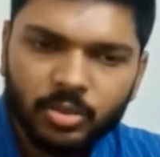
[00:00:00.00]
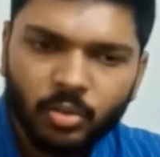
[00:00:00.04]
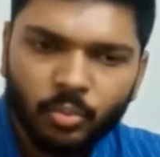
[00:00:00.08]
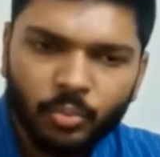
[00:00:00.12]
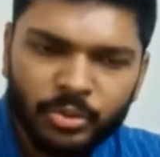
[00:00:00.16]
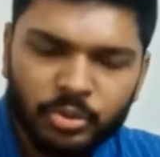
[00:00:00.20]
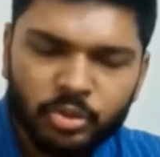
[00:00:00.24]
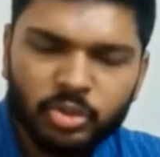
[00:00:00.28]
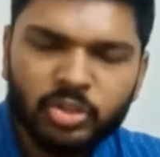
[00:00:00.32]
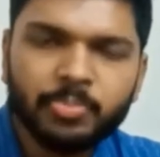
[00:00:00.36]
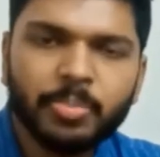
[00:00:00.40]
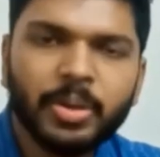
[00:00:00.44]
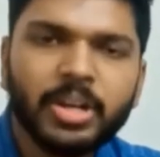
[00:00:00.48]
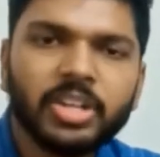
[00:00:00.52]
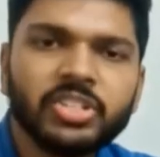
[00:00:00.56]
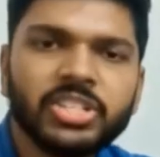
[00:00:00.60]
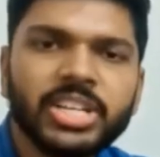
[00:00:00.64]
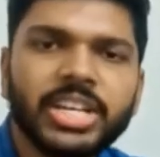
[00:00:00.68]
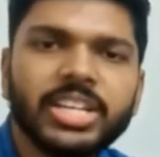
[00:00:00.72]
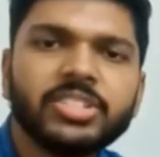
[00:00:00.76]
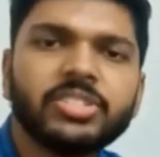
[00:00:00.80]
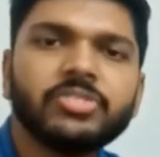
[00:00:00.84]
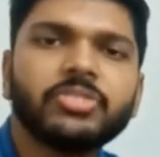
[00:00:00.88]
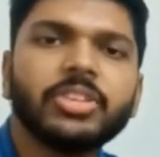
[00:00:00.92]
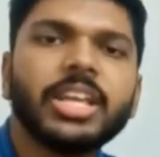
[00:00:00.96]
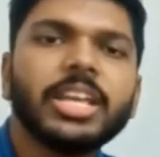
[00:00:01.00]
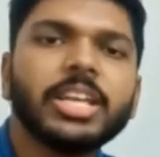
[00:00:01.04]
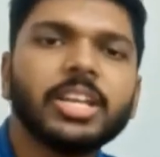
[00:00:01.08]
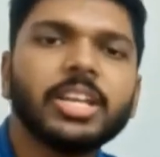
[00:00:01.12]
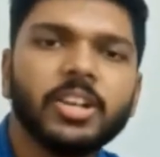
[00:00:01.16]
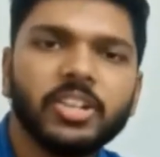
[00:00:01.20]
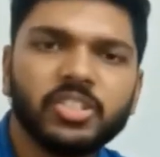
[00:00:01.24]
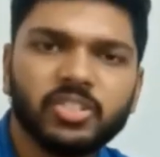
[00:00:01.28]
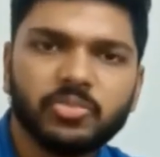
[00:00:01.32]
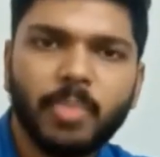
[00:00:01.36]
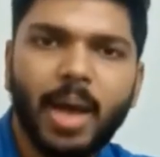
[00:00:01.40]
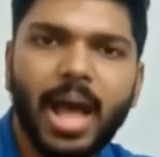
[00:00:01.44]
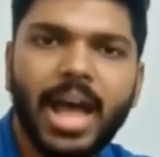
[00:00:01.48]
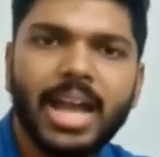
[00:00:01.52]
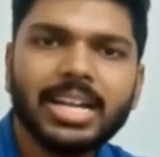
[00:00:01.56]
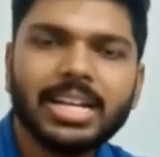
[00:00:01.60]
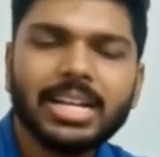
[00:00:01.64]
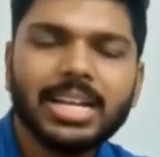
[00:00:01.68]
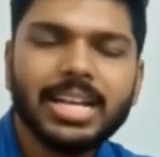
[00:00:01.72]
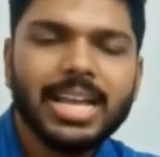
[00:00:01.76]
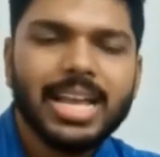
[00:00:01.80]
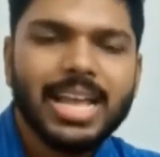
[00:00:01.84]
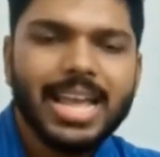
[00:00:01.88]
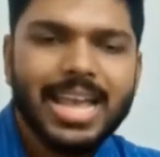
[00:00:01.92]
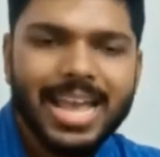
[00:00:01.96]
which was purchased 3 years
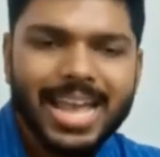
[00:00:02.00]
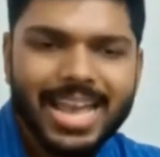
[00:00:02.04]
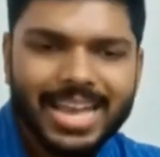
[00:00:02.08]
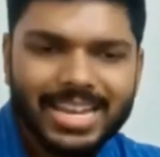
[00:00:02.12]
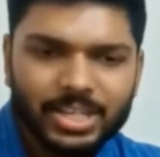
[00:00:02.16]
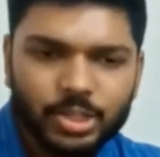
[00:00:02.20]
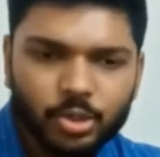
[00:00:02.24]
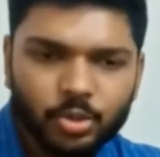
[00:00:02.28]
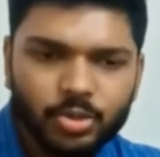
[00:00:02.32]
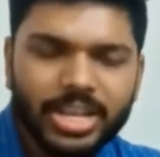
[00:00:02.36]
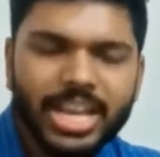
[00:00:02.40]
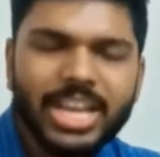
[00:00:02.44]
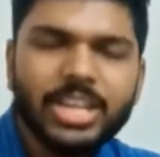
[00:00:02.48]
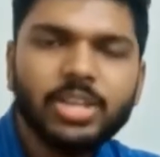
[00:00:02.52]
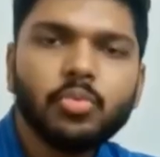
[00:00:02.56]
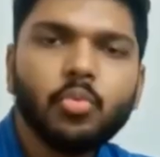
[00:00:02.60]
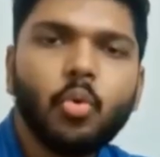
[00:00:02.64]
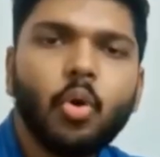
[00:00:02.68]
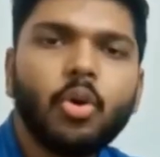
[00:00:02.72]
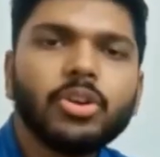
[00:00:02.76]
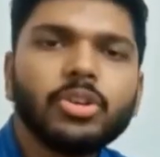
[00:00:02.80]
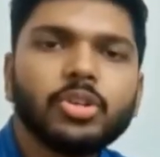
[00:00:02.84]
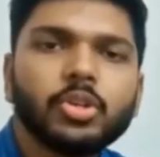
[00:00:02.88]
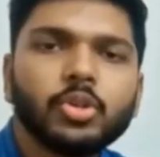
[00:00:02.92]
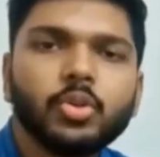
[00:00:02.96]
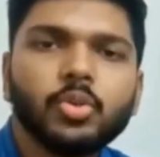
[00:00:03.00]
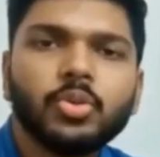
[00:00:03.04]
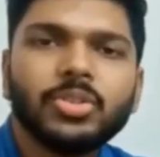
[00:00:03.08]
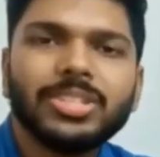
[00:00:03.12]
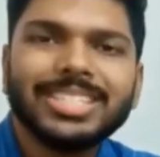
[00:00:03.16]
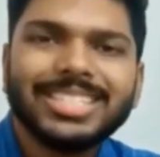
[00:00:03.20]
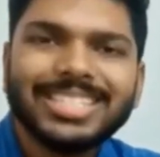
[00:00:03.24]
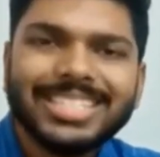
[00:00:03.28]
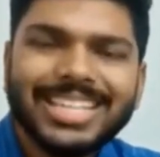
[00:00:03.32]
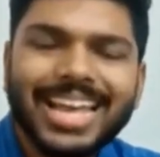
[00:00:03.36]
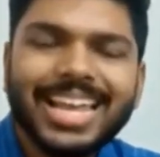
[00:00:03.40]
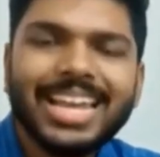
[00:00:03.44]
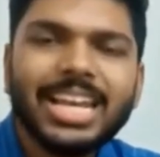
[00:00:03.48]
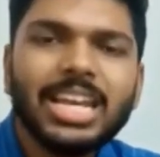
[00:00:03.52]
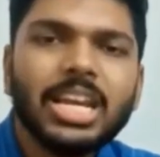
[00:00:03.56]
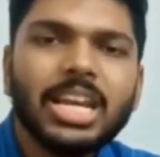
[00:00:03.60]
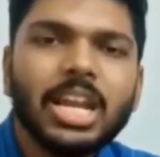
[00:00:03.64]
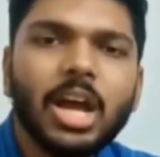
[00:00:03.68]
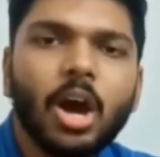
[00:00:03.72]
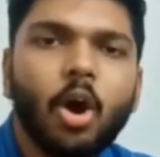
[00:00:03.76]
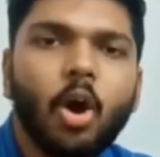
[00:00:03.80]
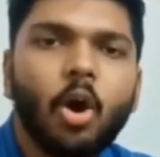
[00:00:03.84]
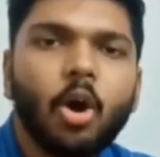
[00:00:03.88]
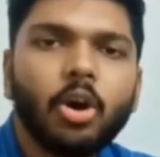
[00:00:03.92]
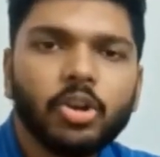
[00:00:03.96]
back, and today you want to
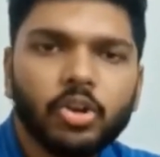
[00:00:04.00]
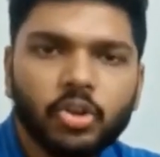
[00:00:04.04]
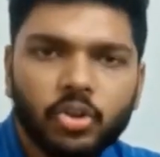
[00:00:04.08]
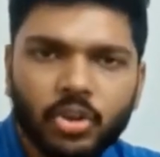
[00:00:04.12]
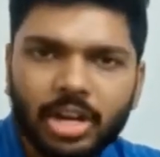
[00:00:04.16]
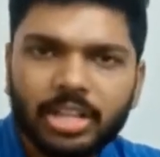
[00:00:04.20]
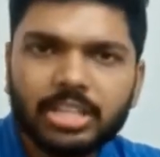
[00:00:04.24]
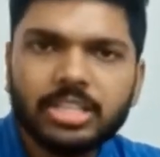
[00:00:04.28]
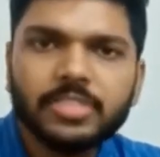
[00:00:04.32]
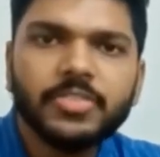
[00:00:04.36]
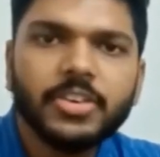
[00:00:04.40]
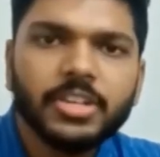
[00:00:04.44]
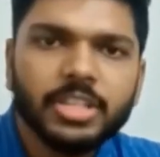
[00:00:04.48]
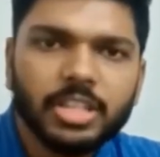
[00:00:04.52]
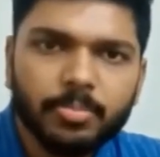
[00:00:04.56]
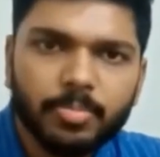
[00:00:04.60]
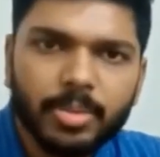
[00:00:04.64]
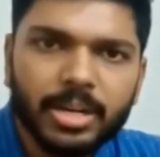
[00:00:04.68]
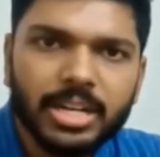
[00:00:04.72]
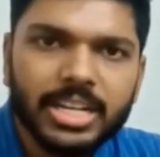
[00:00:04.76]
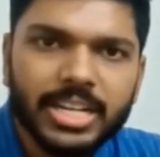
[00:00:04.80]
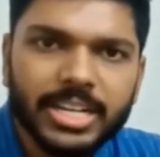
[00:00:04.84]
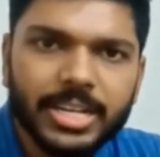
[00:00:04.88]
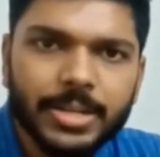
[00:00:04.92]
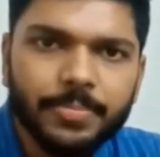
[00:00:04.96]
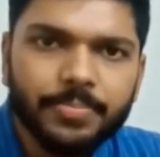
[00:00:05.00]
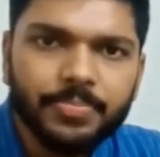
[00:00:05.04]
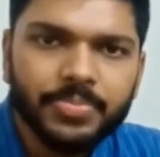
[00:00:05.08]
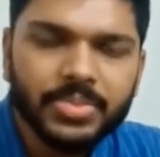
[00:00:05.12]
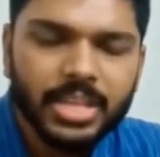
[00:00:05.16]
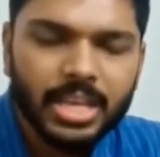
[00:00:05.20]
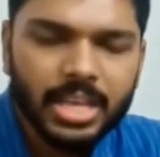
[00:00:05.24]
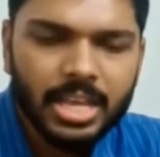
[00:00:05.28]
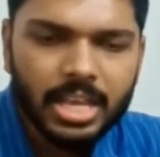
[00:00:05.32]
sell or transfer the building